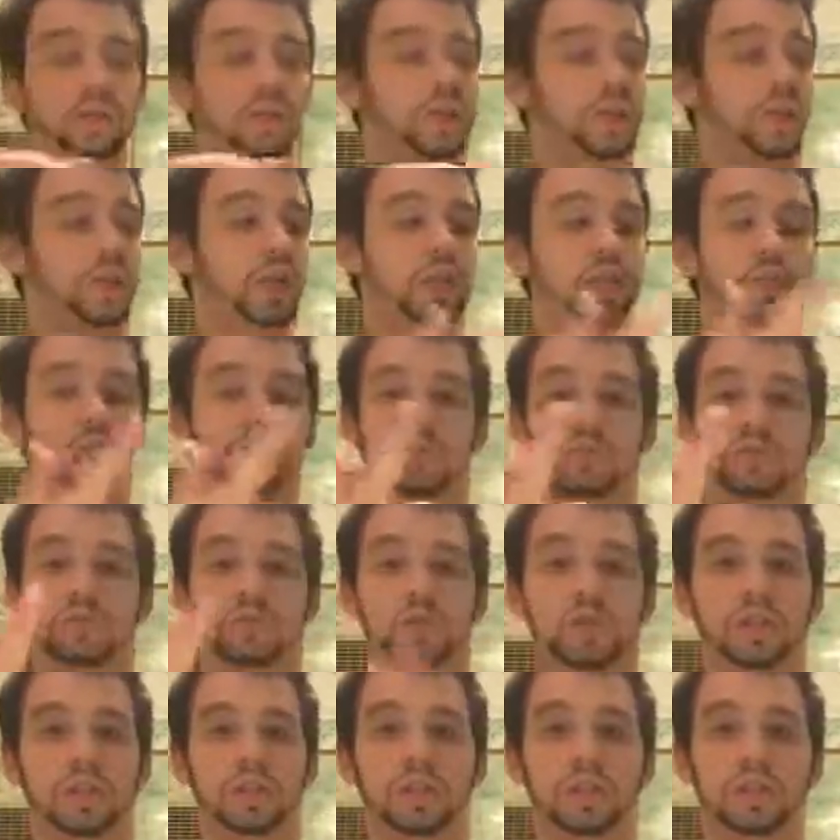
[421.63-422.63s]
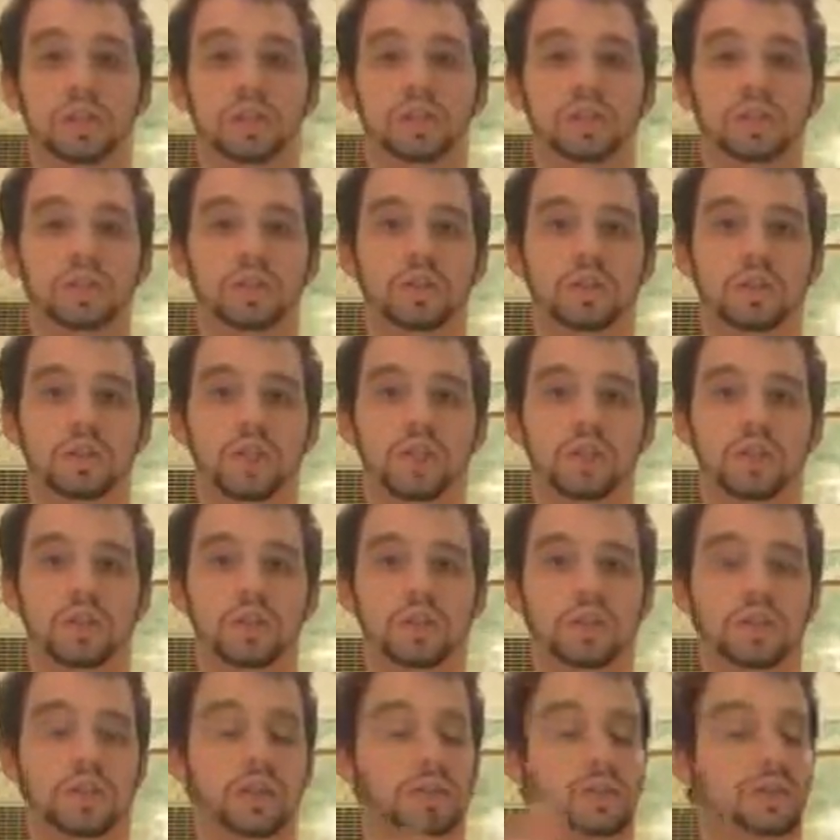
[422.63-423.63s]
The jack is already connected to the
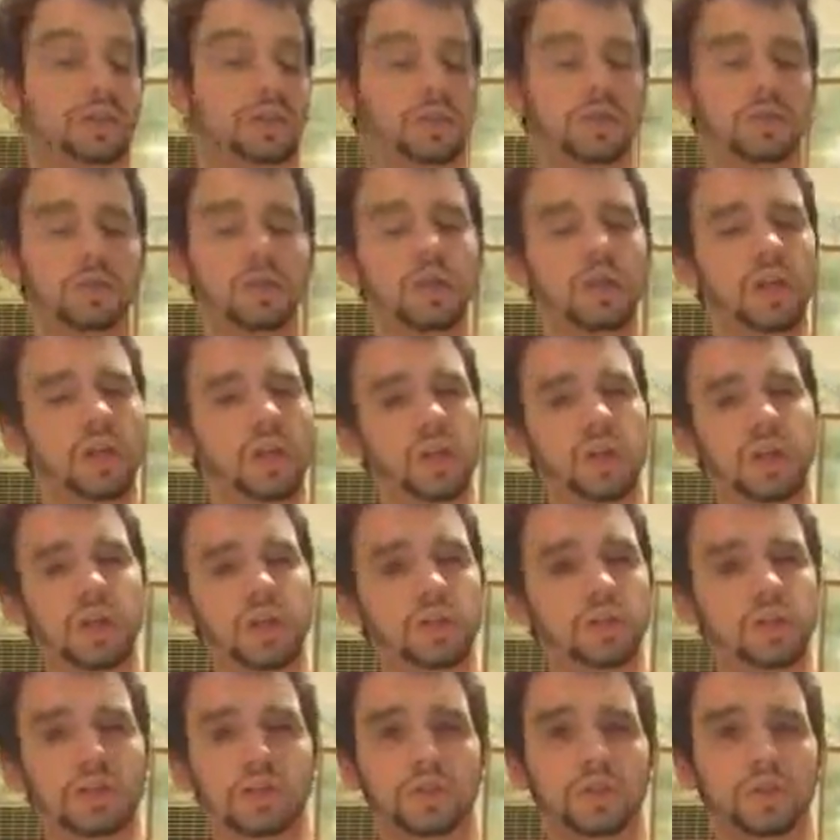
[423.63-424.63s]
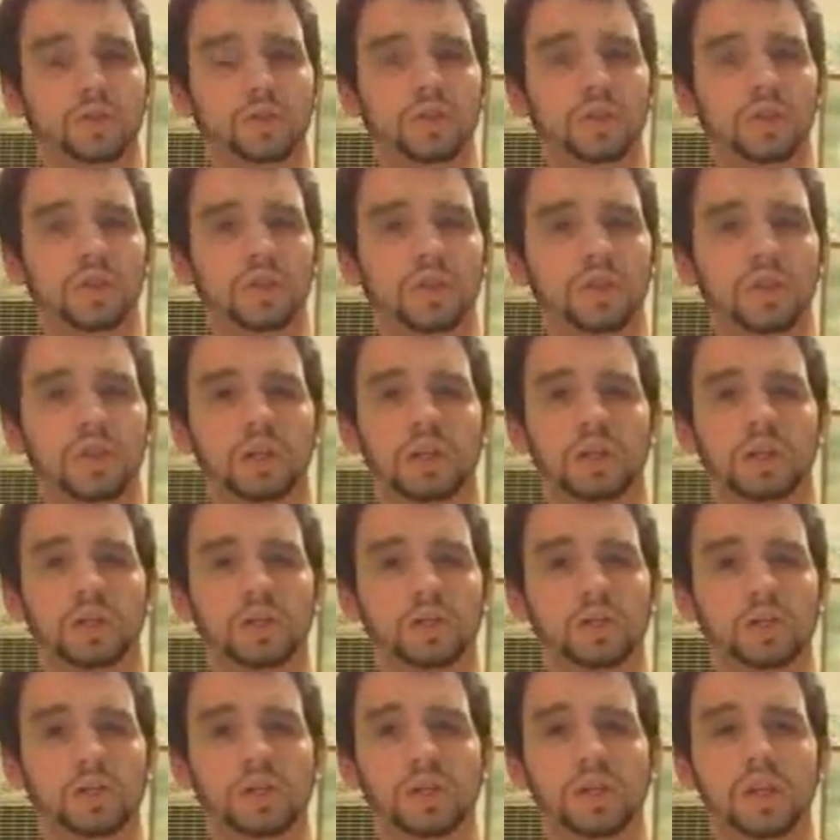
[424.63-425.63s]
headset, so you can just put the
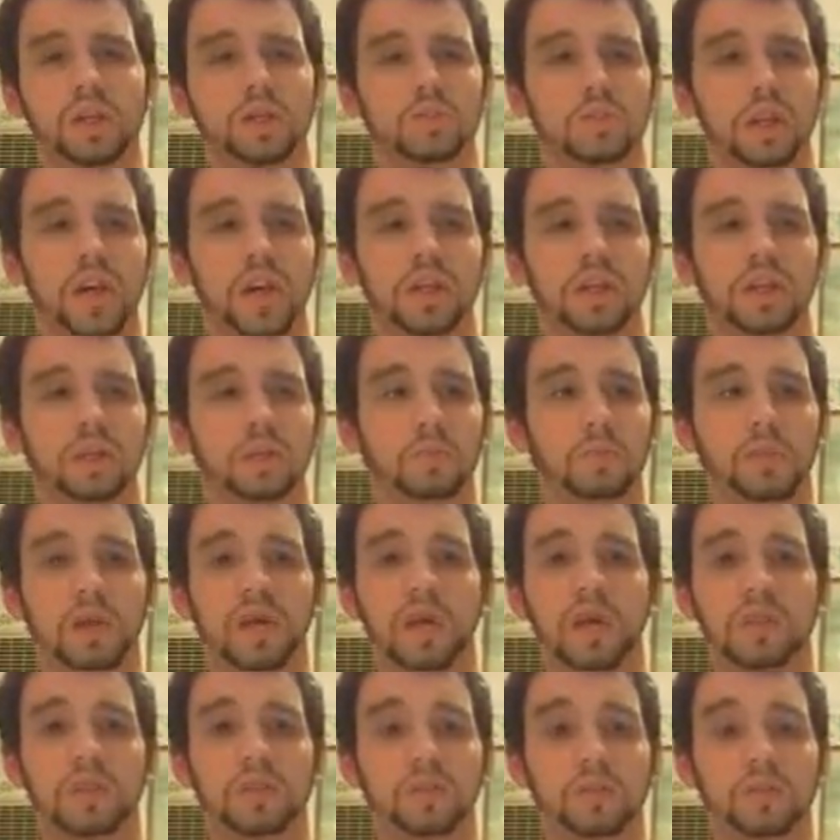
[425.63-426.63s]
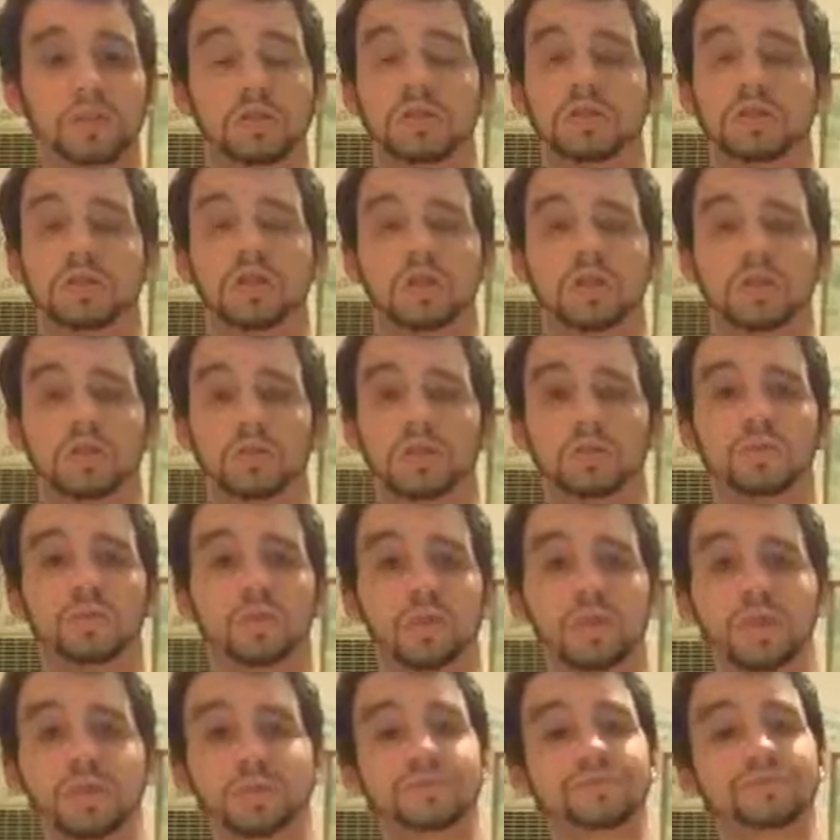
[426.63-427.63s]
USB in back in the box and sit it
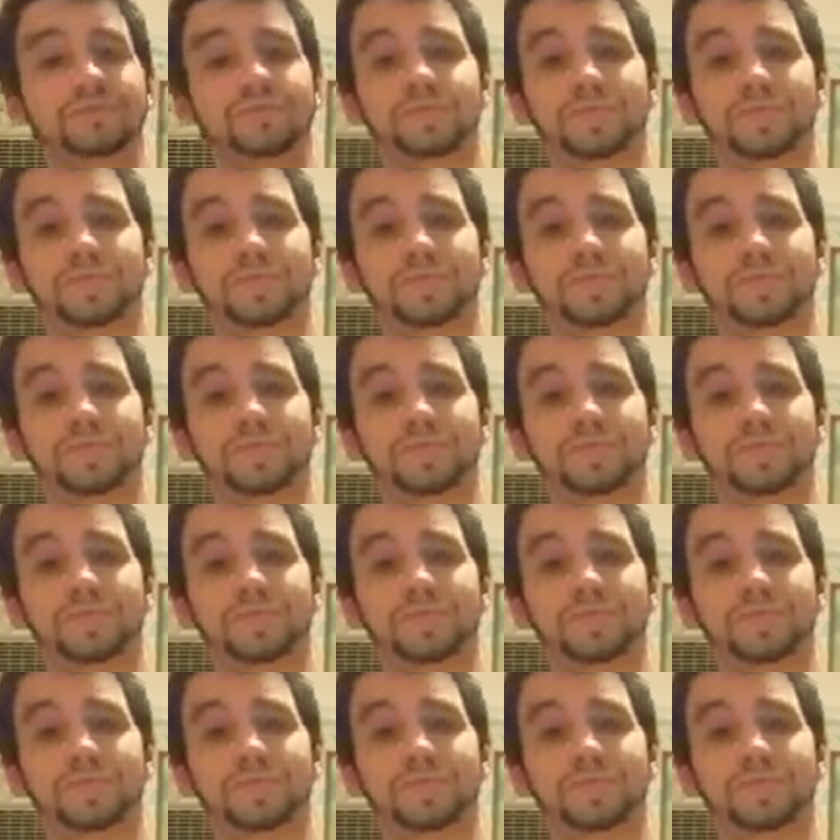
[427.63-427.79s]
somewhere.